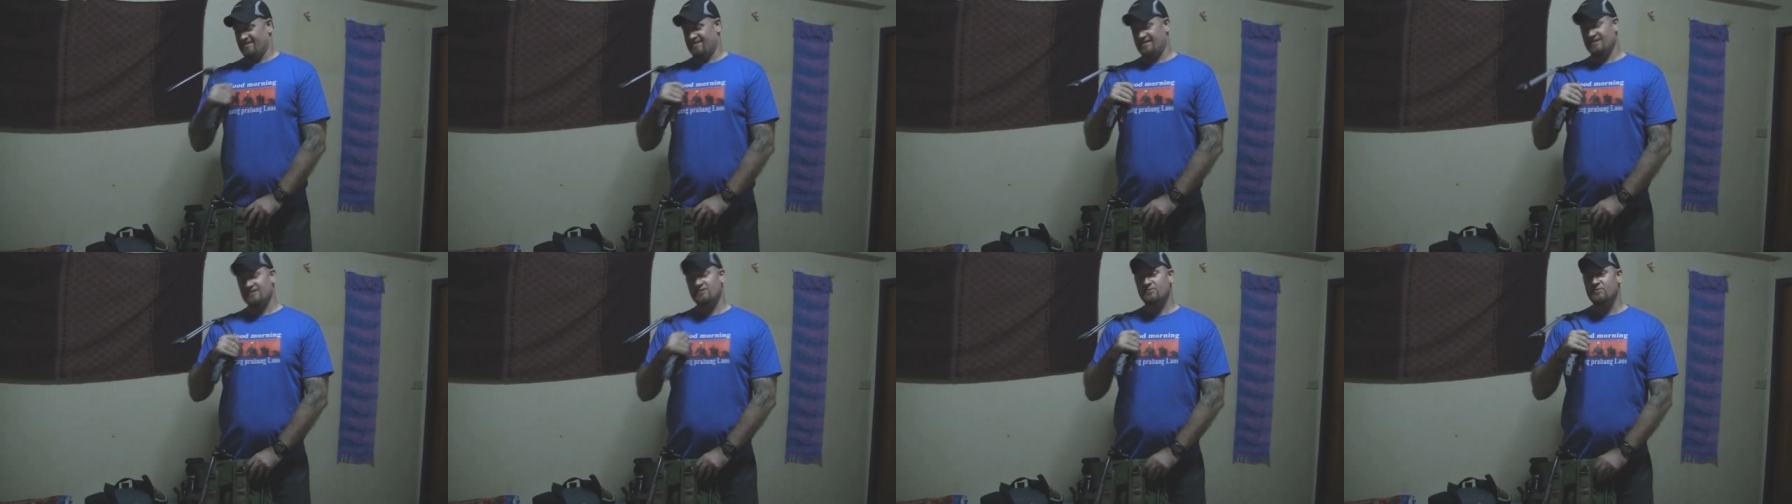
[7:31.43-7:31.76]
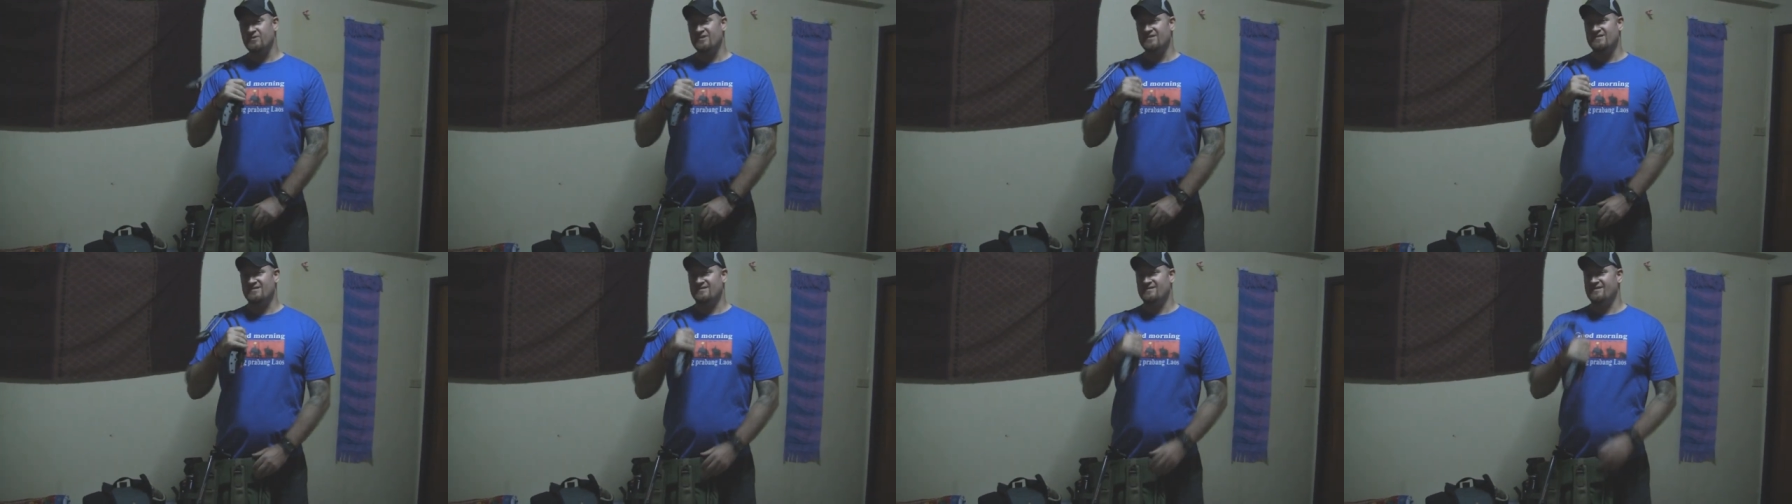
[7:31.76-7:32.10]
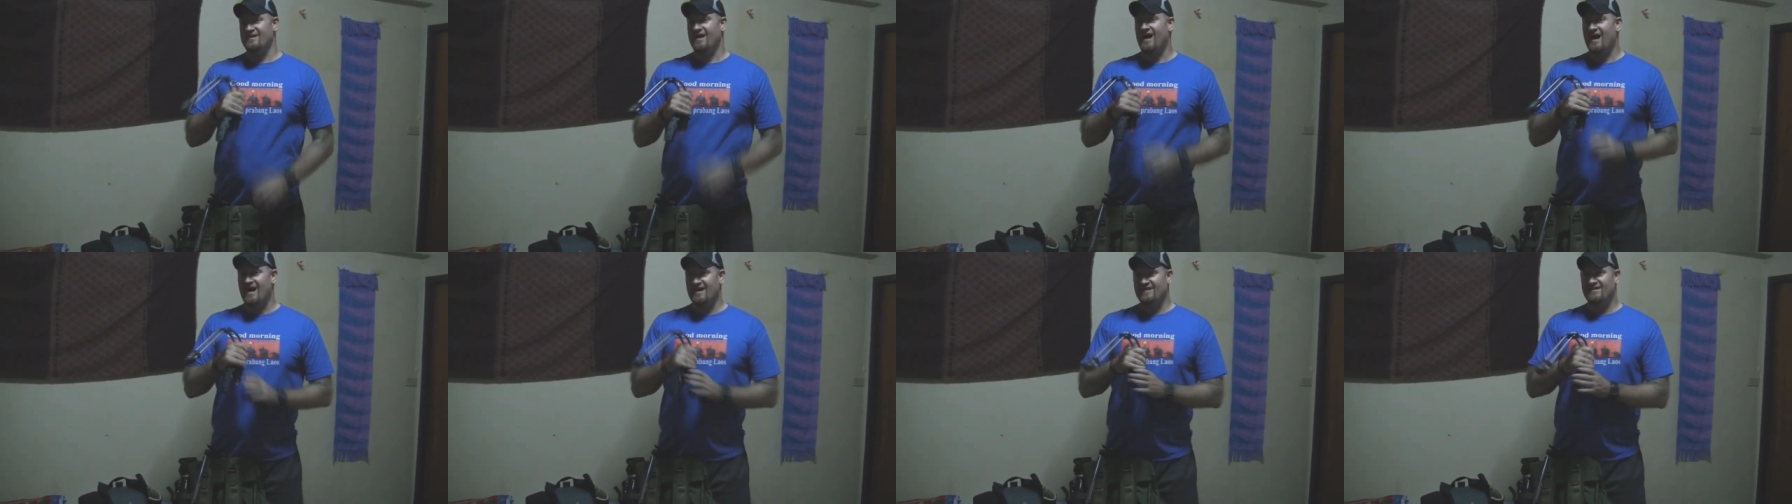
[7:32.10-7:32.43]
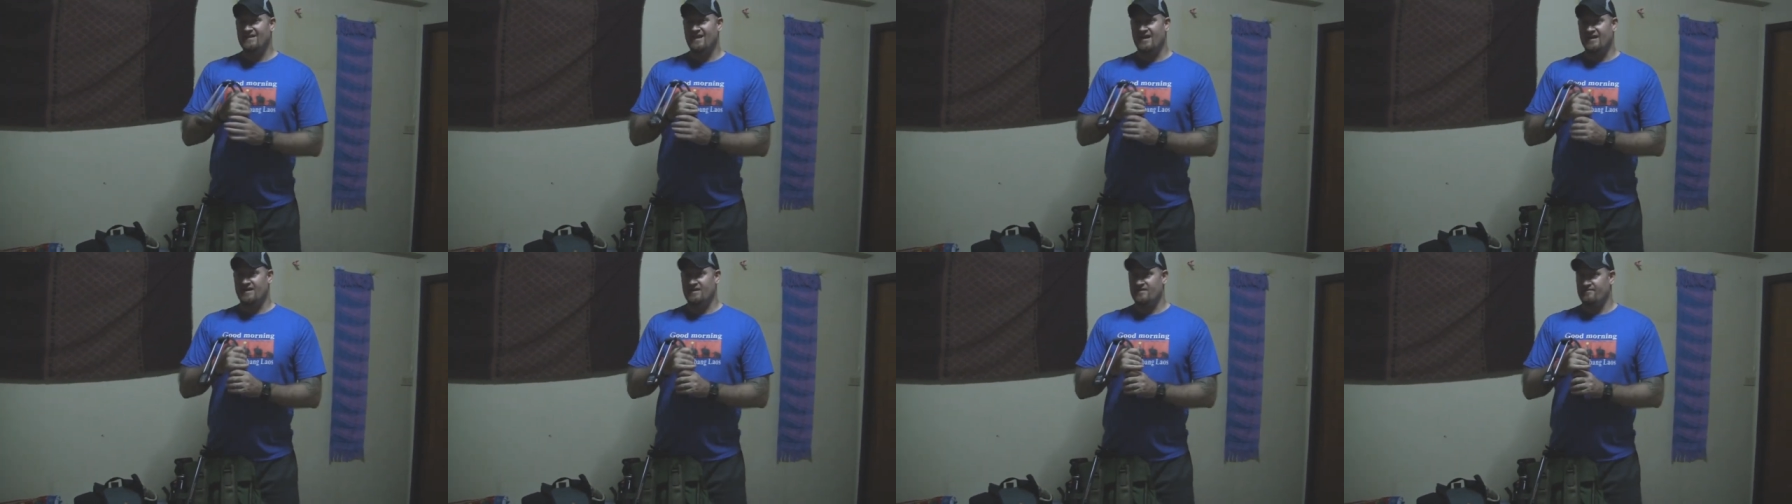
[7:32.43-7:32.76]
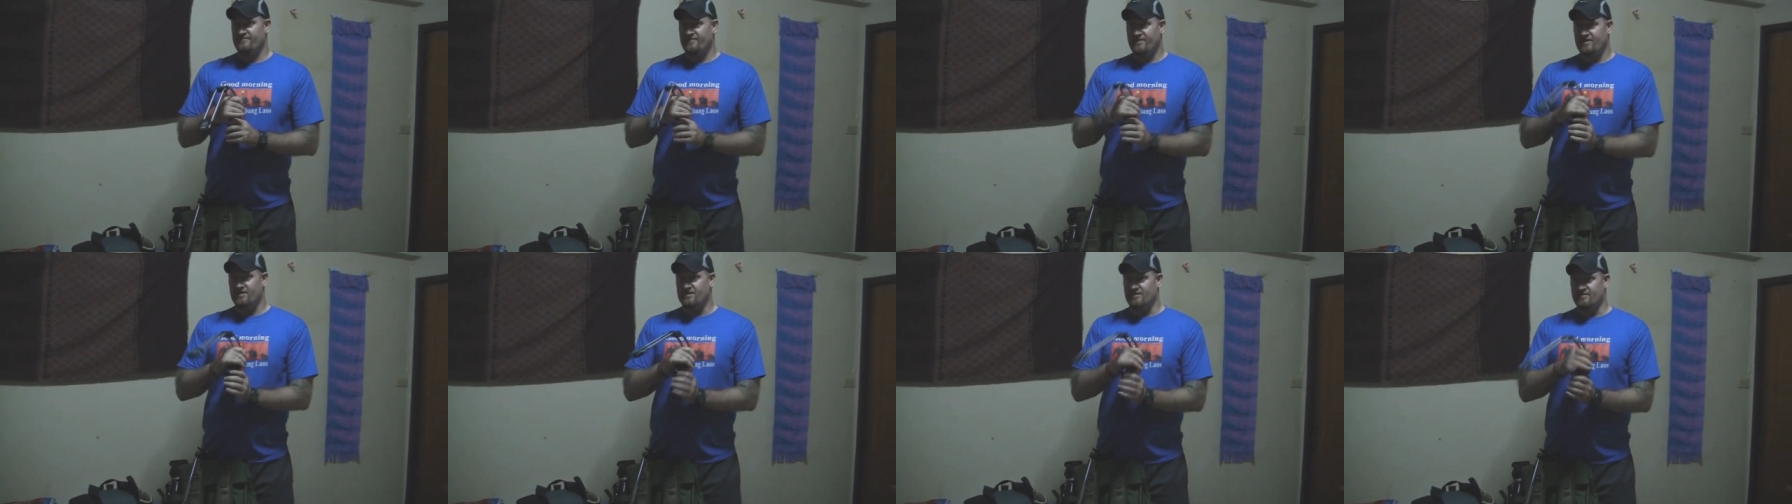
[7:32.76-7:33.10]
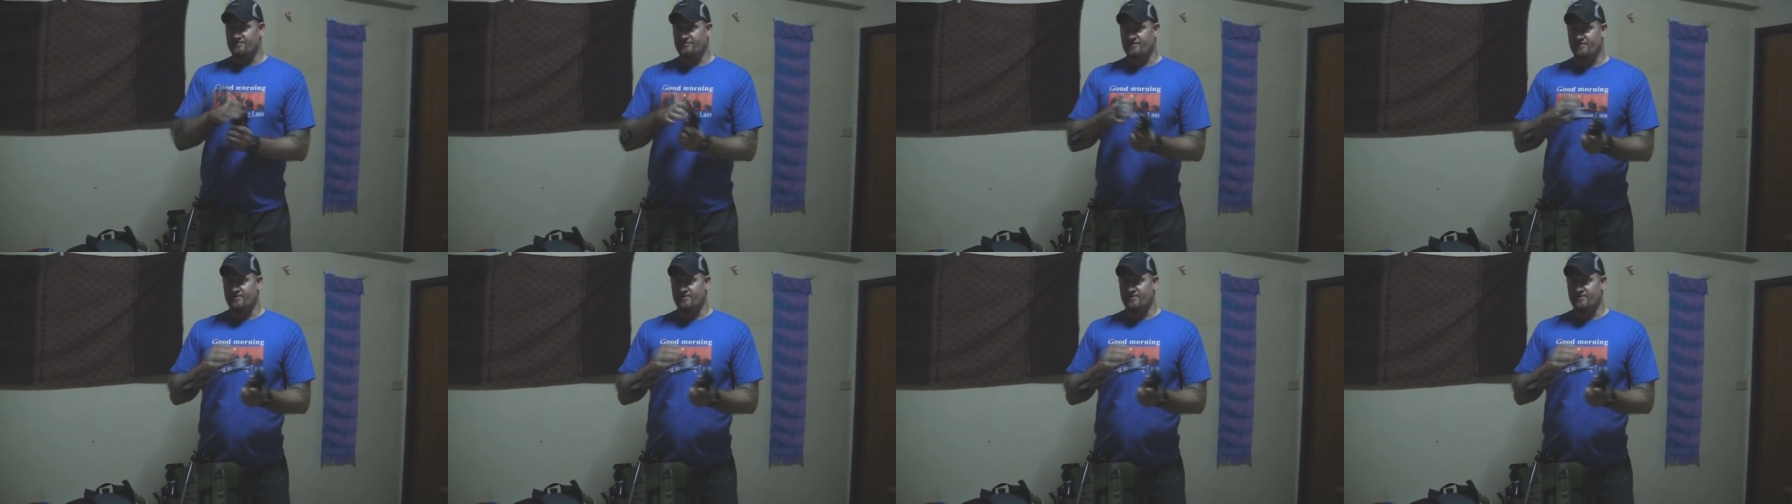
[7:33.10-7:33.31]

This one is not that convenient.